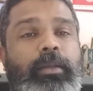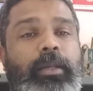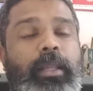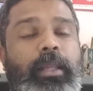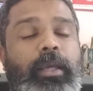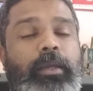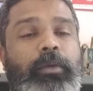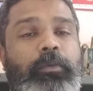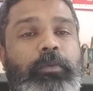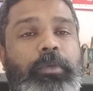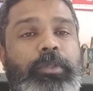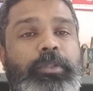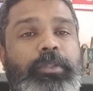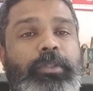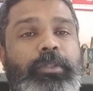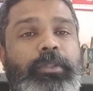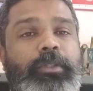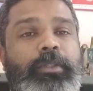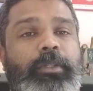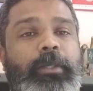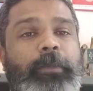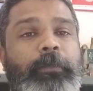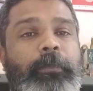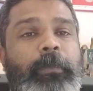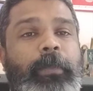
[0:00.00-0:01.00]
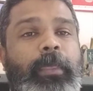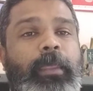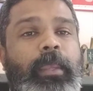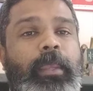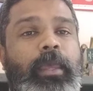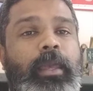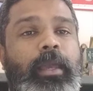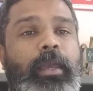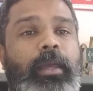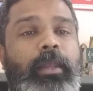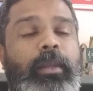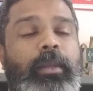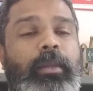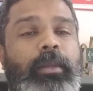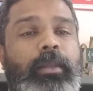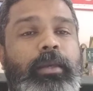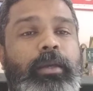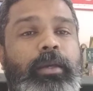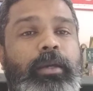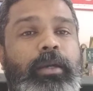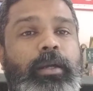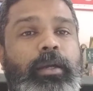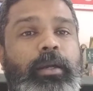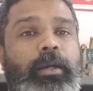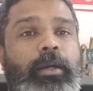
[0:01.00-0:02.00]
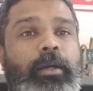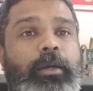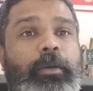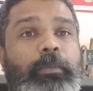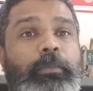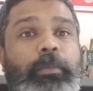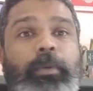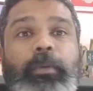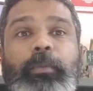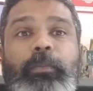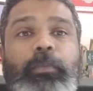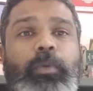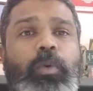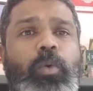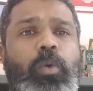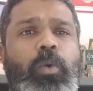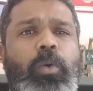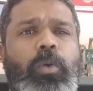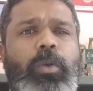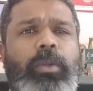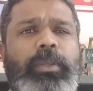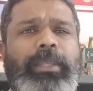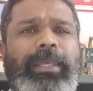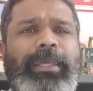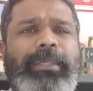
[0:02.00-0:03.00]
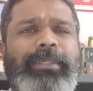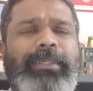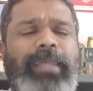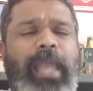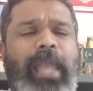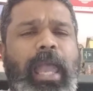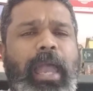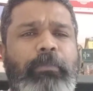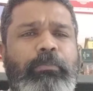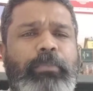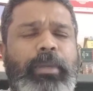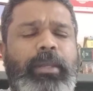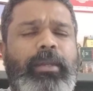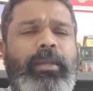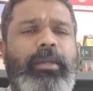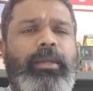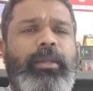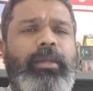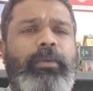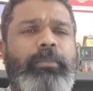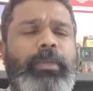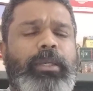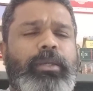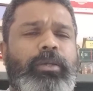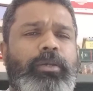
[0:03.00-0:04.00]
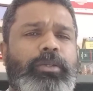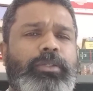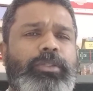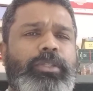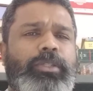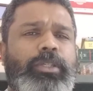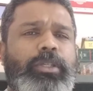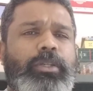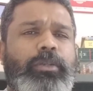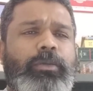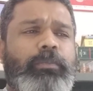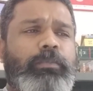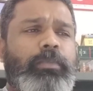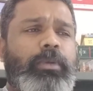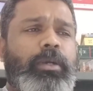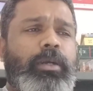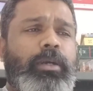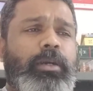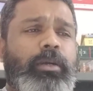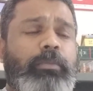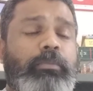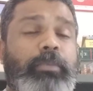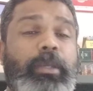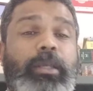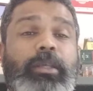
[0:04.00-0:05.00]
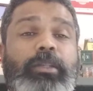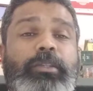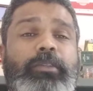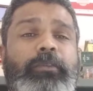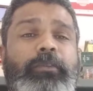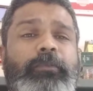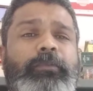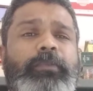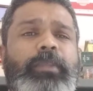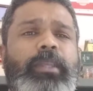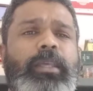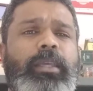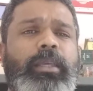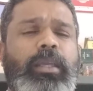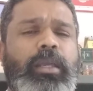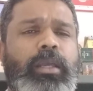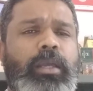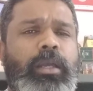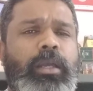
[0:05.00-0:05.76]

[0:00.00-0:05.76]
languages, and all these happened because because of the